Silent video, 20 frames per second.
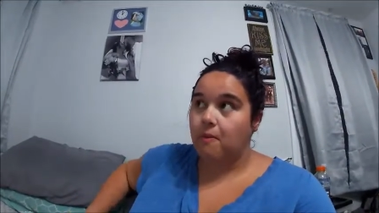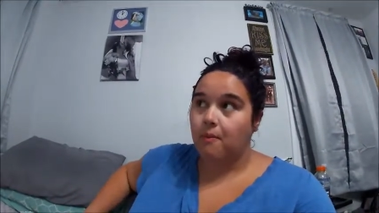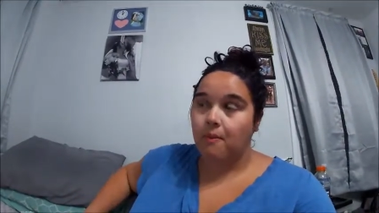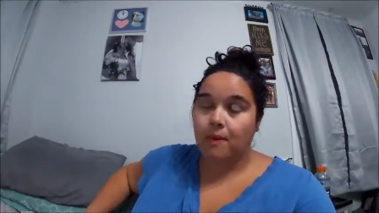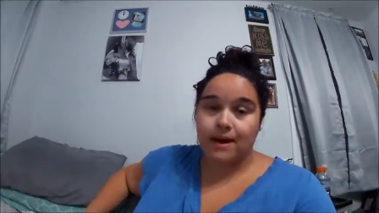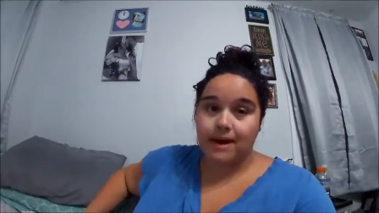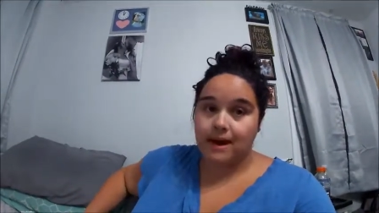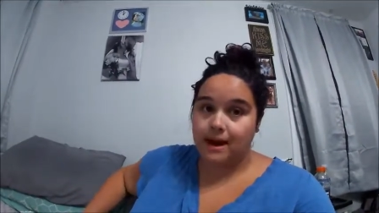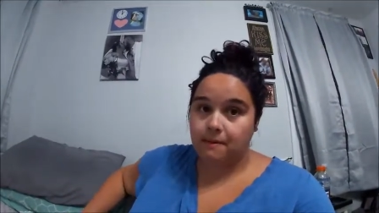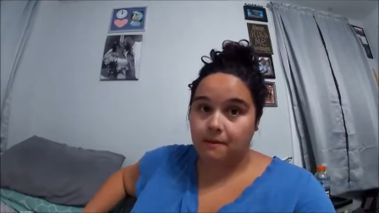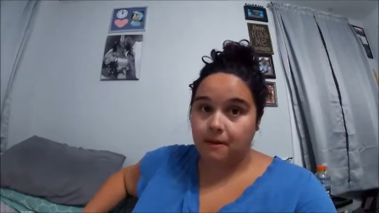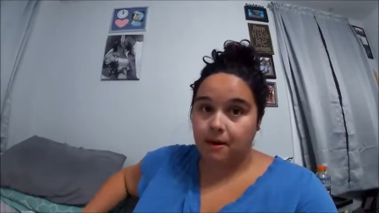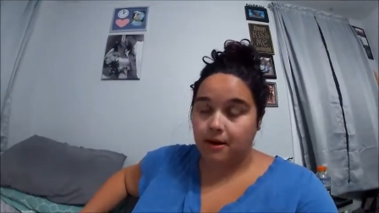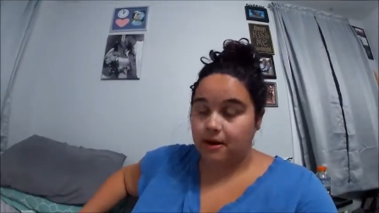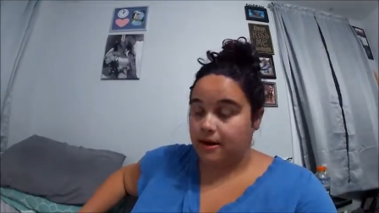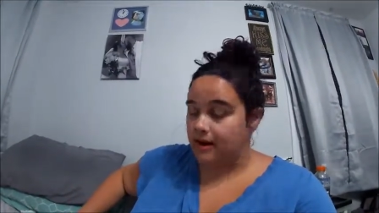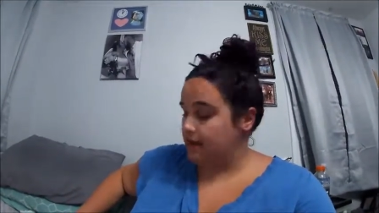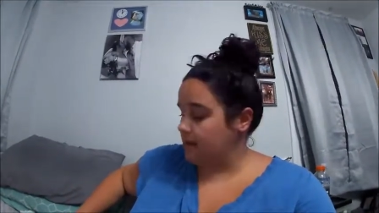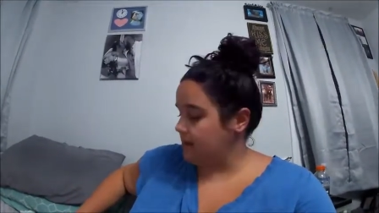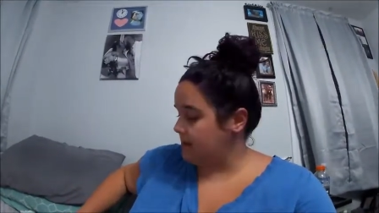why I
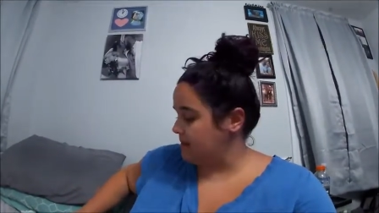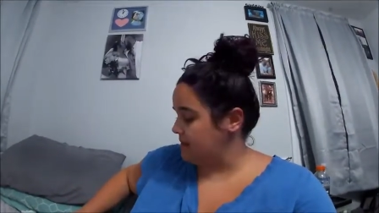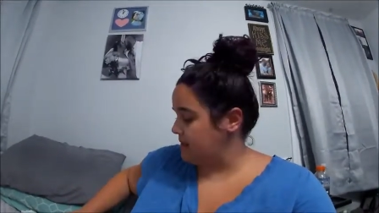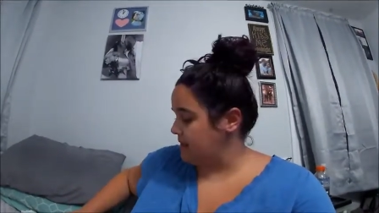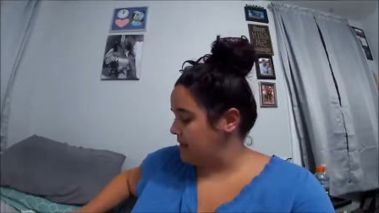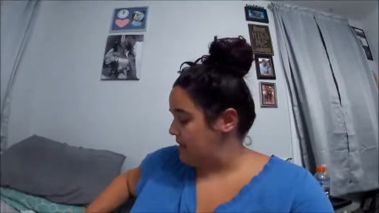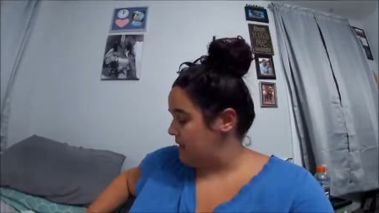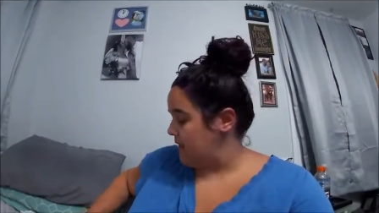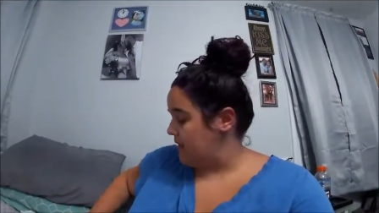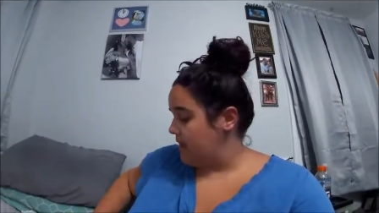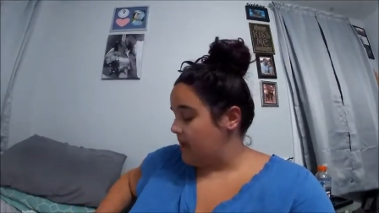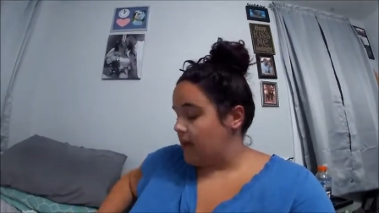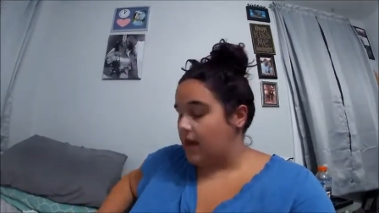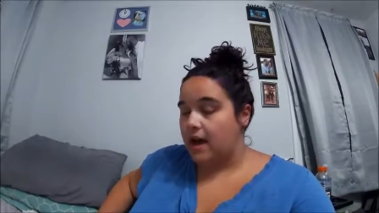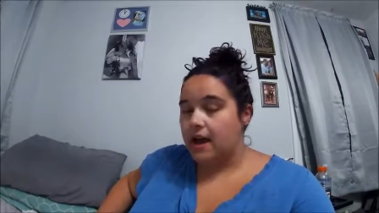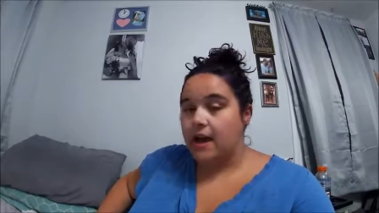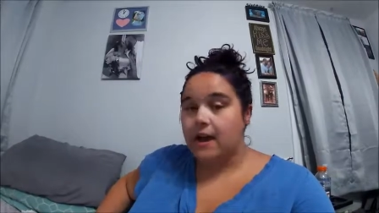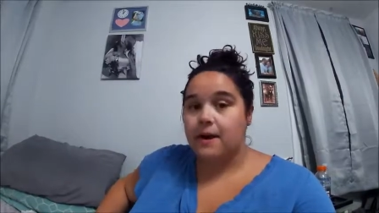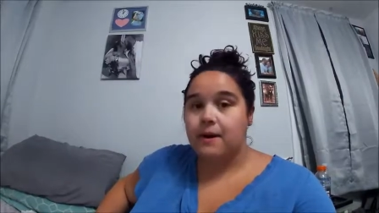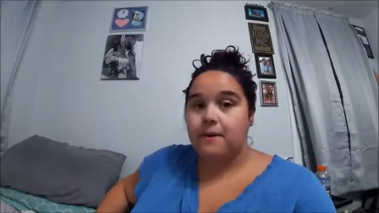bought it
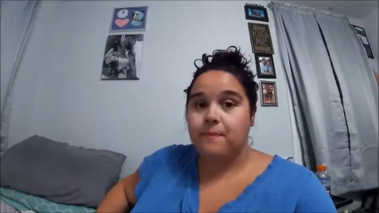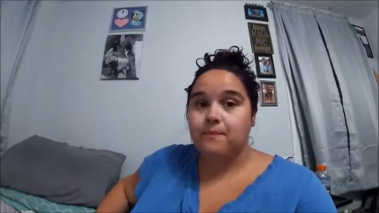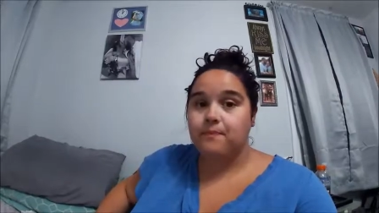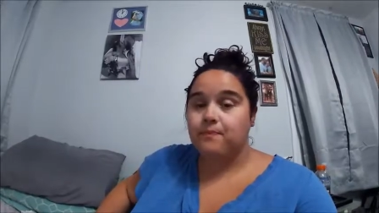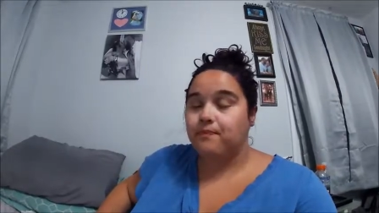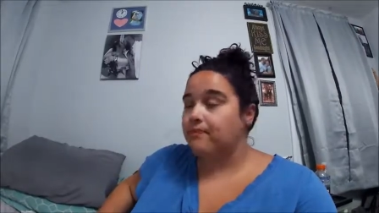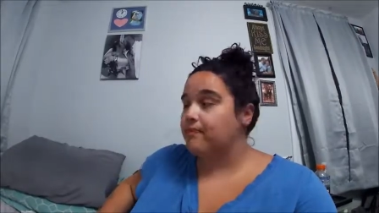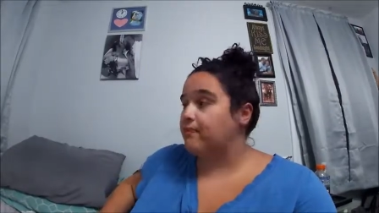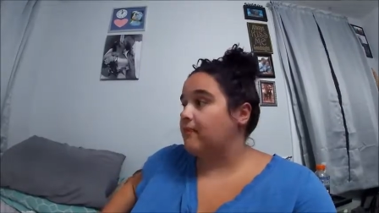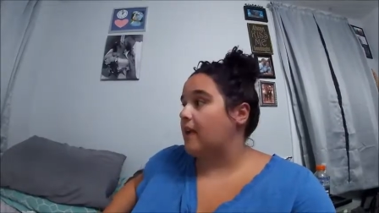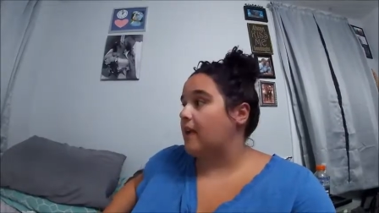um